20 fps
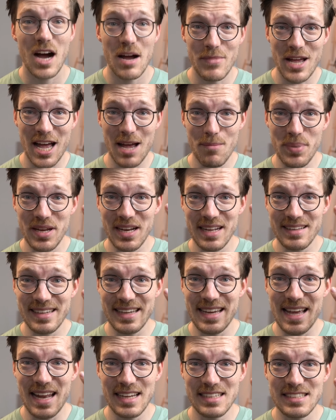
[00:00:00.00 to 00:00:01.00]
I'm happy that the
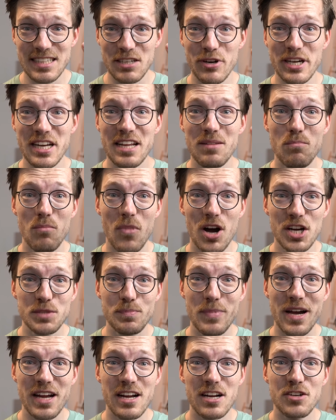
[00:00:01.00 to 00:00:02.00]
Galaxy Ring did
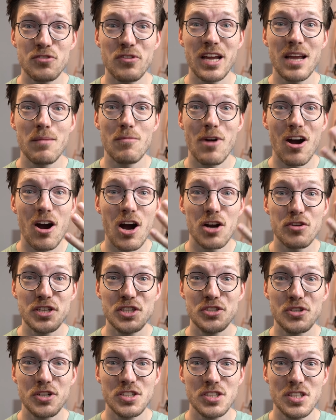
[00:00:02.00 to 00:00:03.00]
much better at tracking my heart
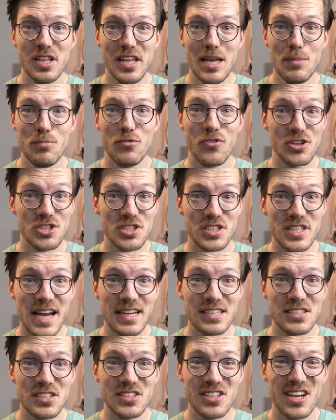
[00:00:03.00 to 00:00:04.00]
rate during sleep versus
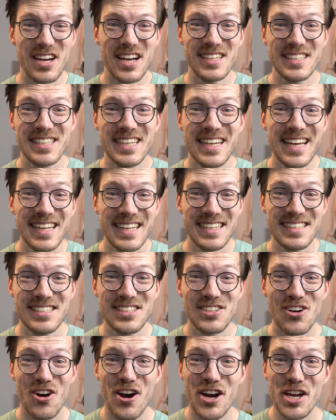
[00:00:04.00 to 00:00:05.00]
exercise. This
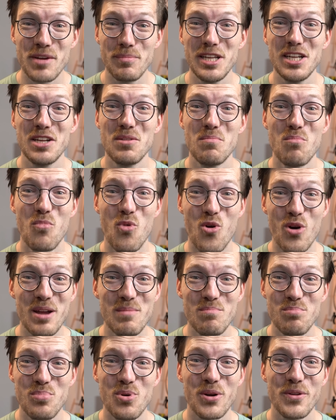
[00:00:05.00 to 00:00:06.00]
is arguably the more
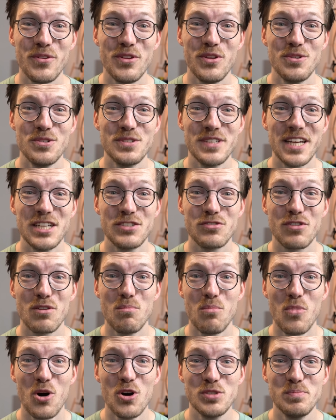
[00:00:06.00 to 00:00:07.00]
important use case for
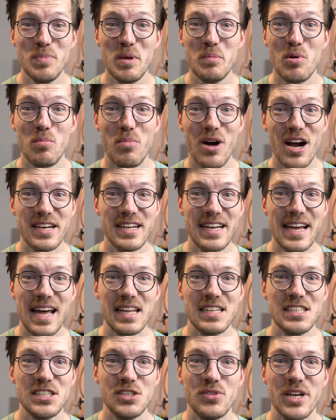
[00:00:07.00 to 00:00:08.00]
most people buying the
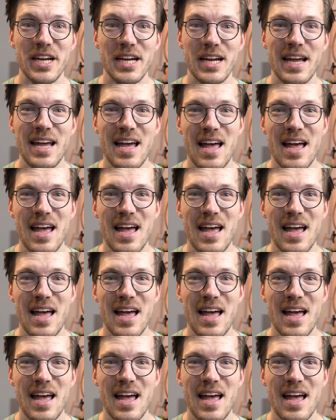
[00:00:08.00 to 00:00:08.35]
Galaxy Ring.